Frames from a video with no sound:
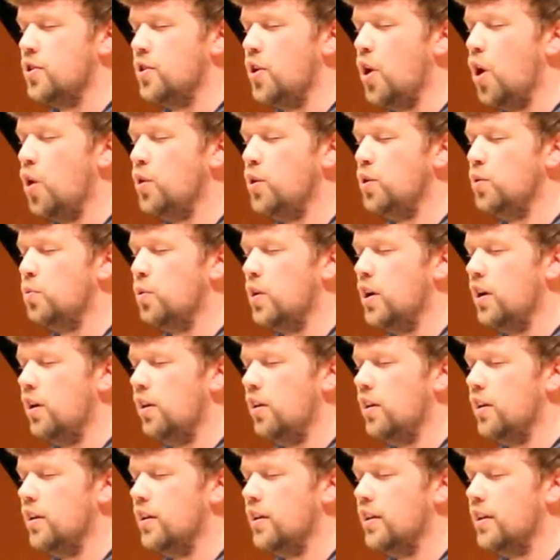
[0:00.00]
to know you
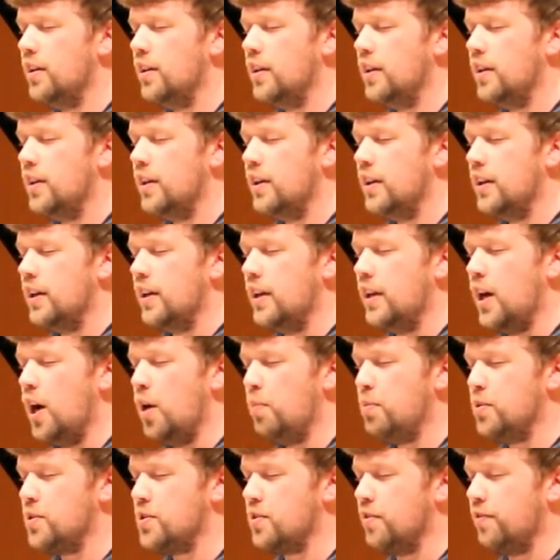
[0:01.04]
well, and
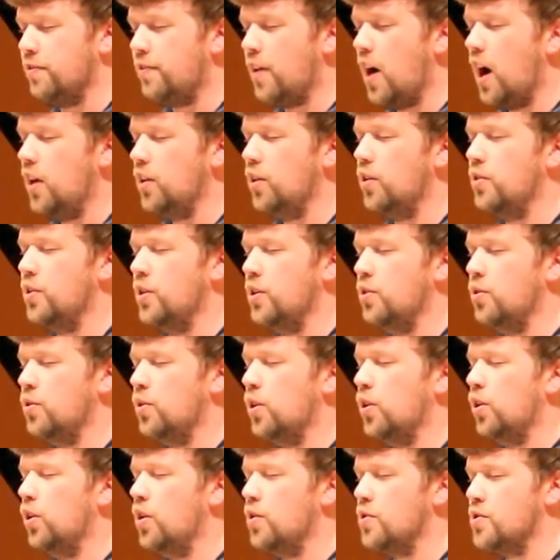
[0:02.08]
help us to follow you
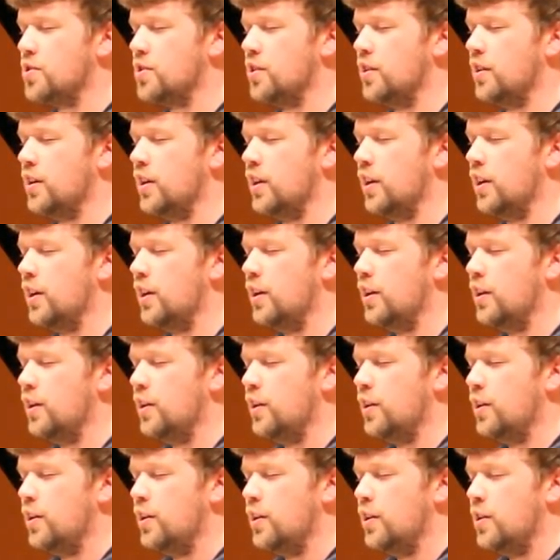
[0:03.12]
closely
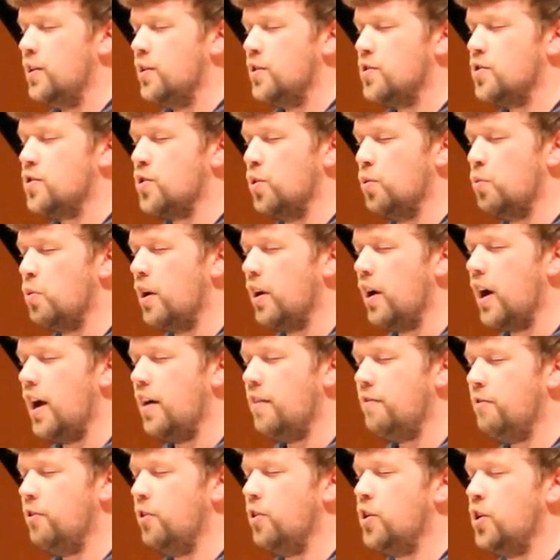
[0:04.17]
so that
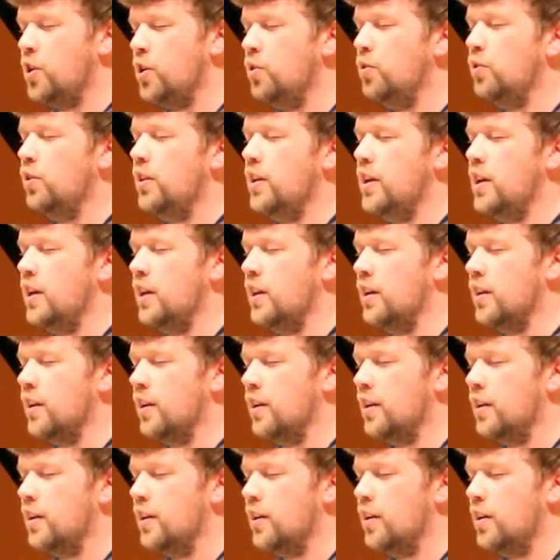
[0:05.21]
wherever you lead,
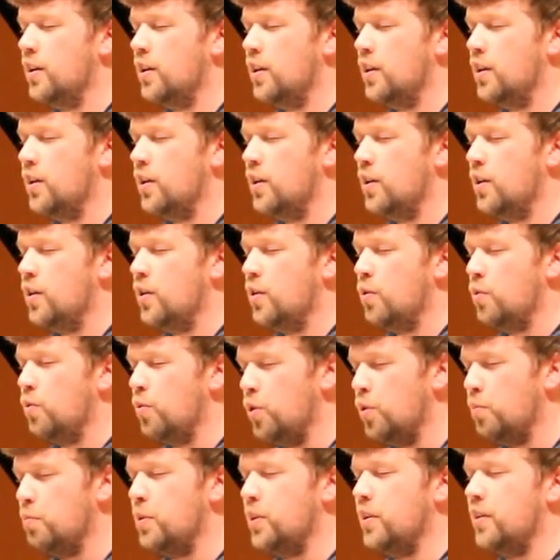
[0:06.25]

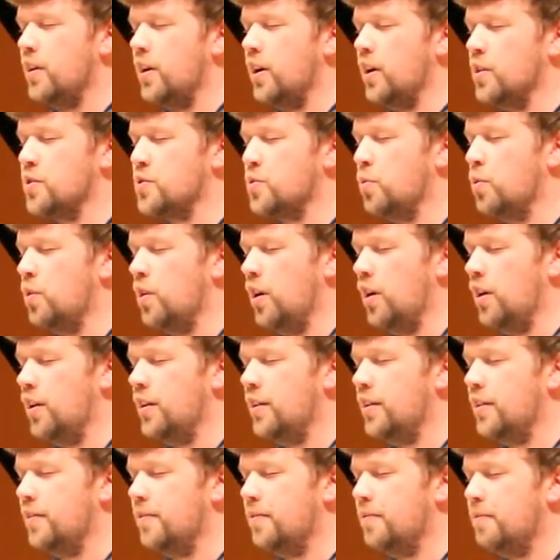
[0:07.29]
we'll be there as well.
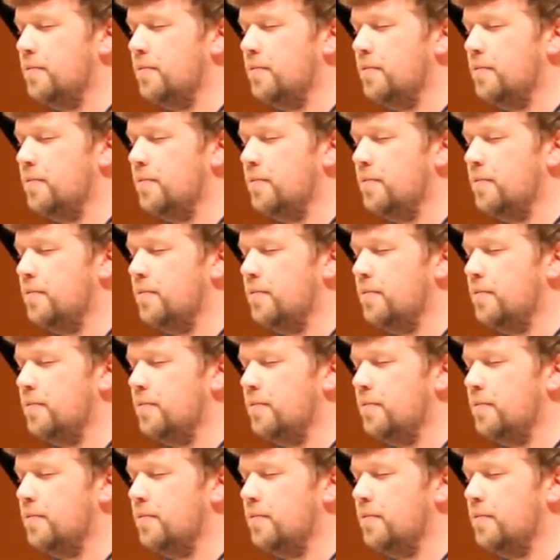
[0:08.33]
